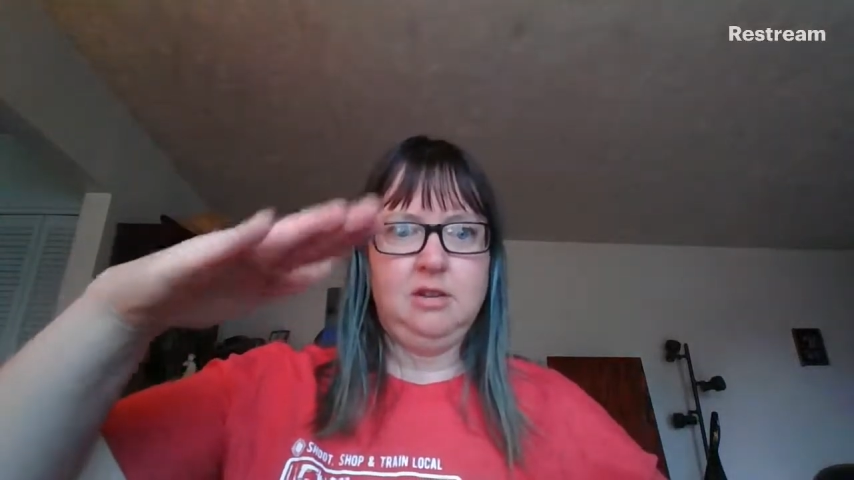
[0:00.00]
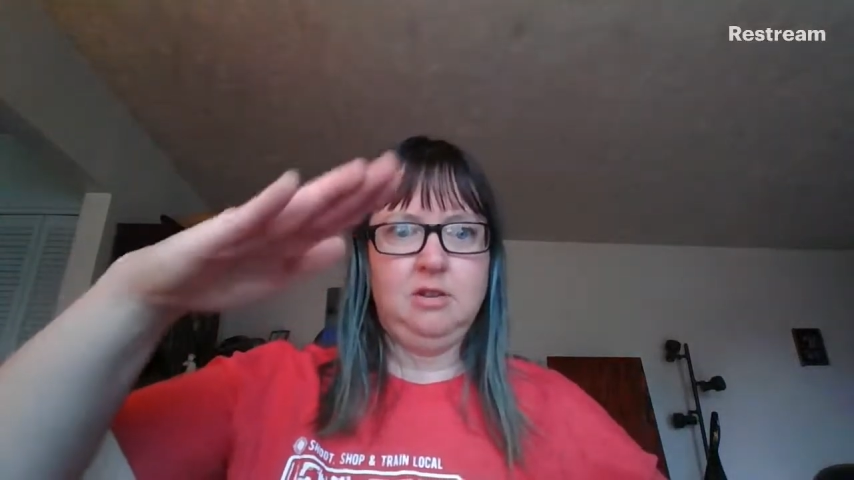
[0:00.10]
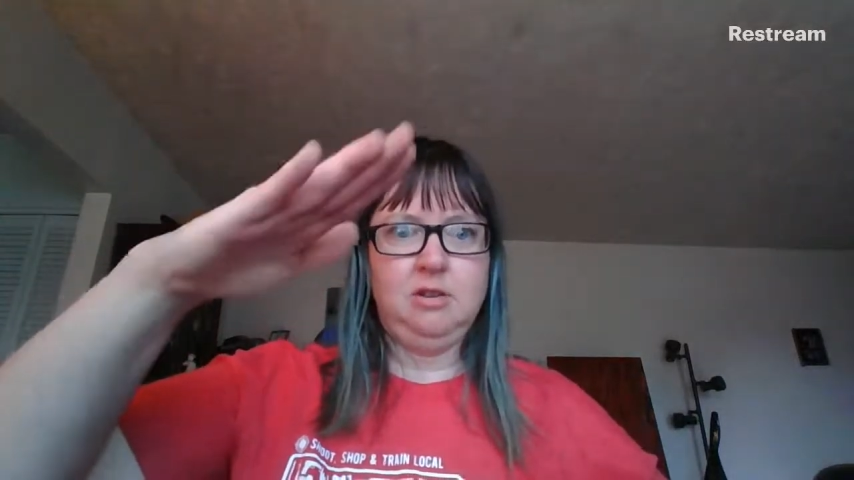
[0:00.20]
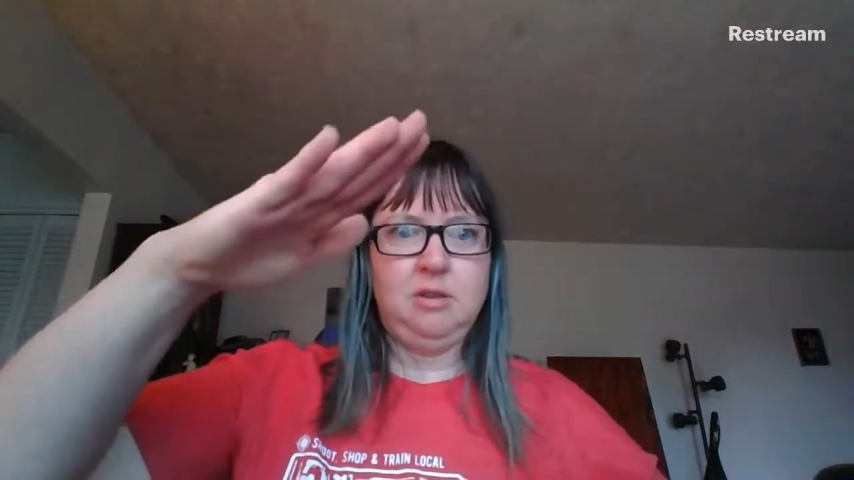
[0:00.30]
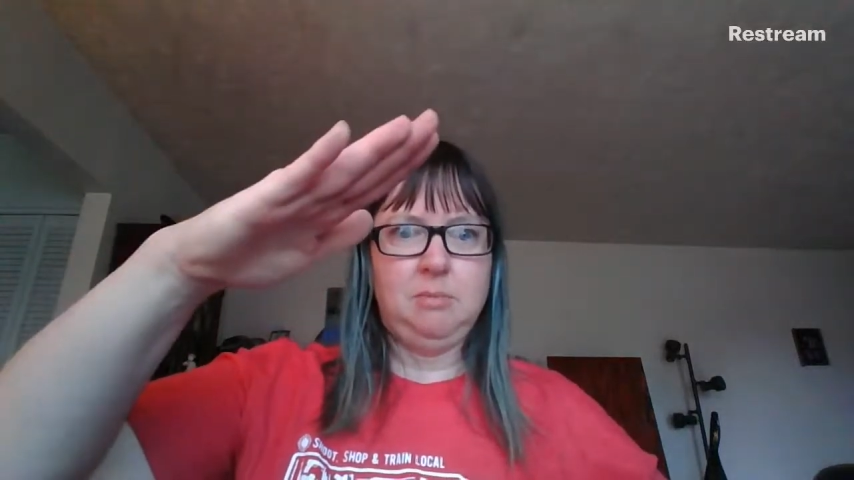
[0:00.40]
you
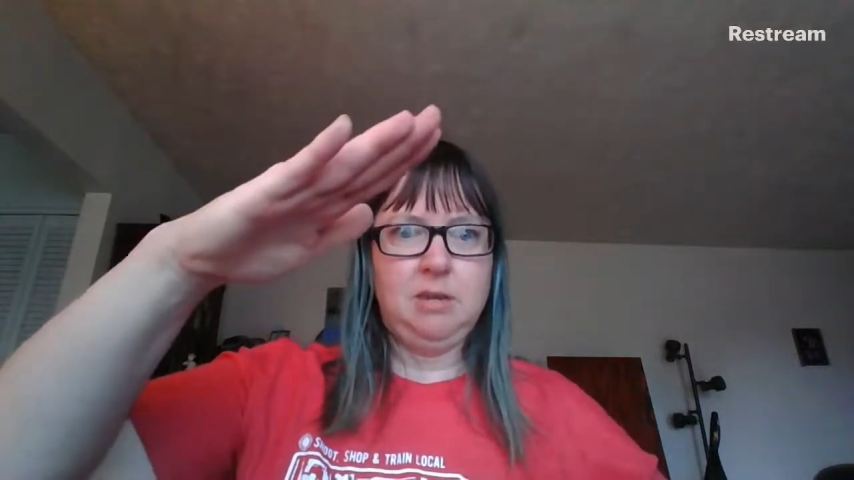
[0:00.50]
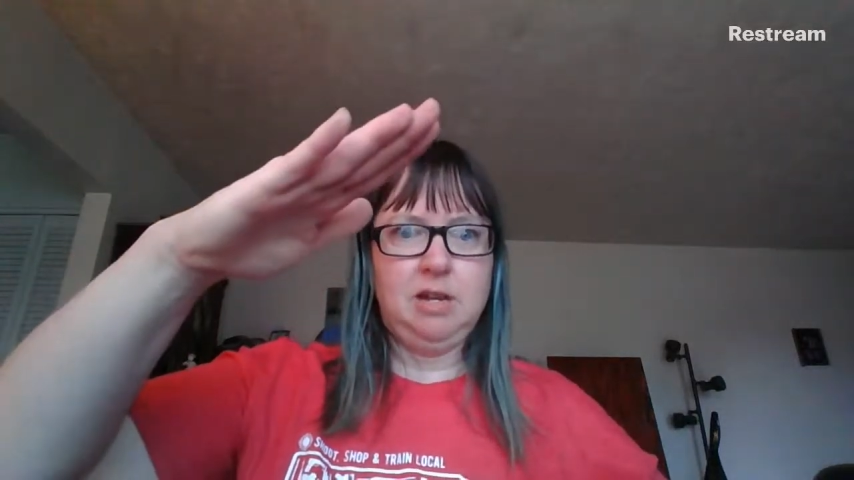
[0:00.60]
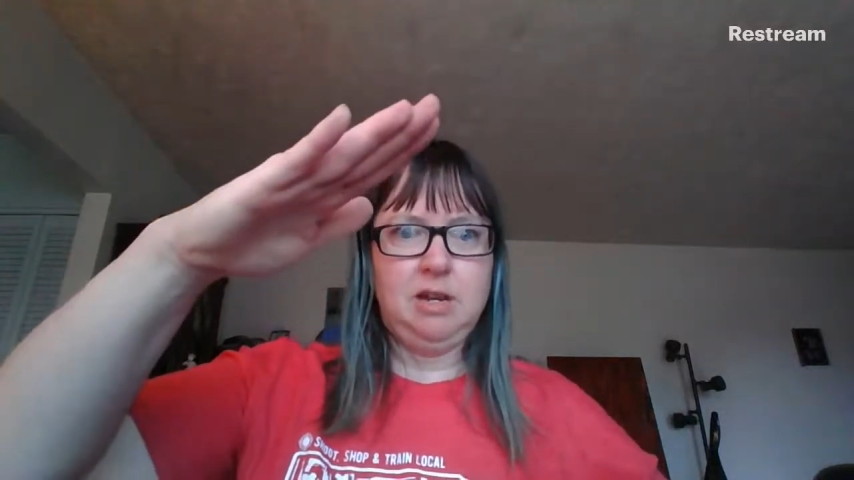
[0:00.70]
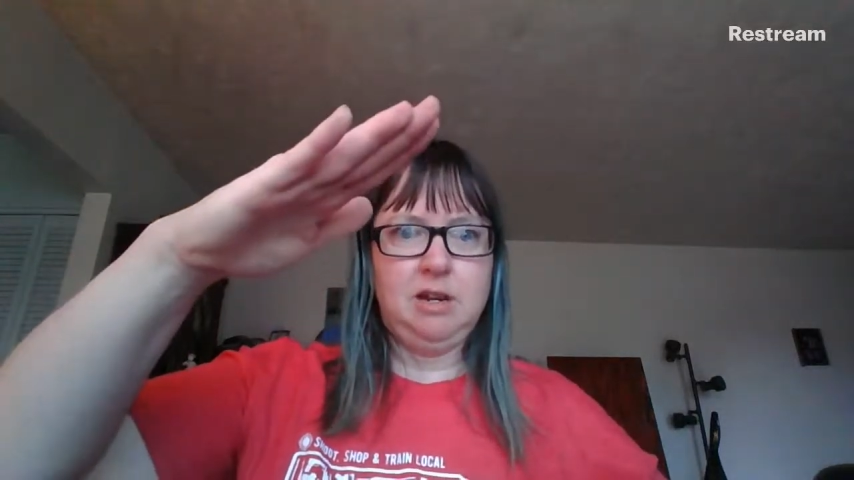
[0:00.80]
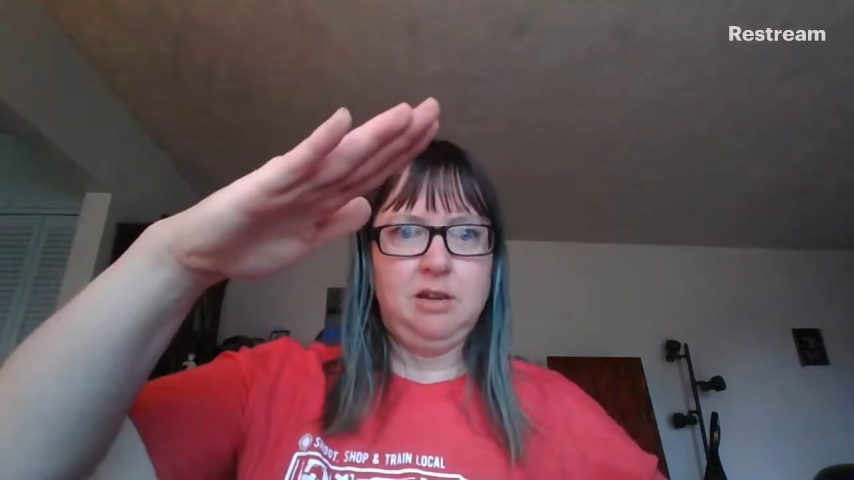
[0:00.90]
go up
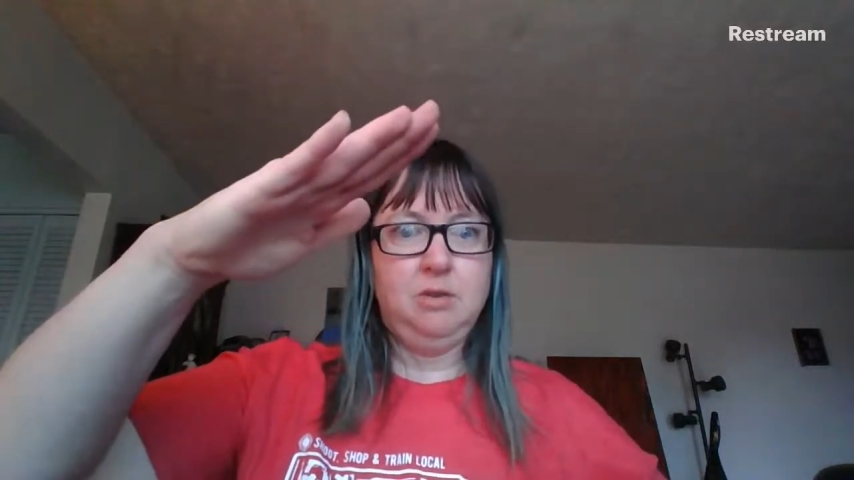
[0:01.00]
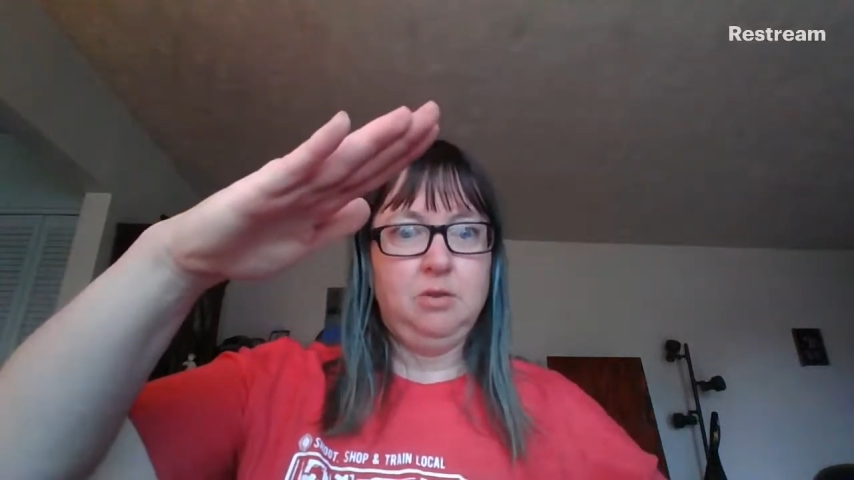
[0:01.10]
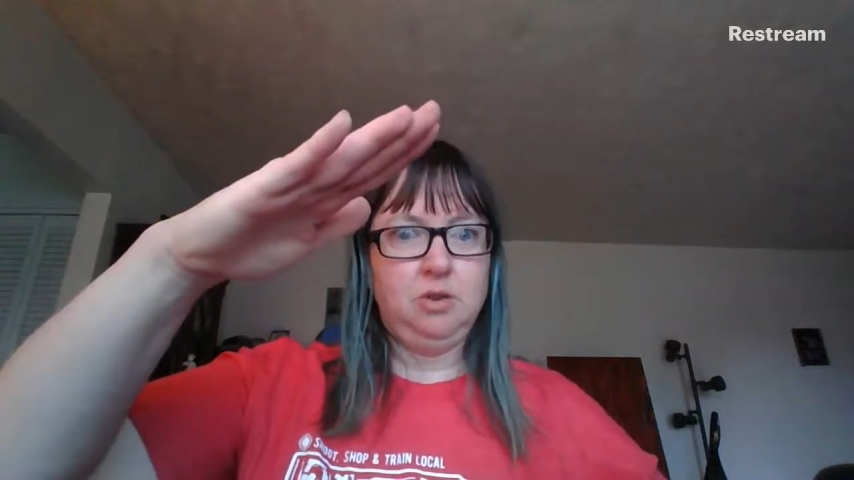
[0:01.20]
here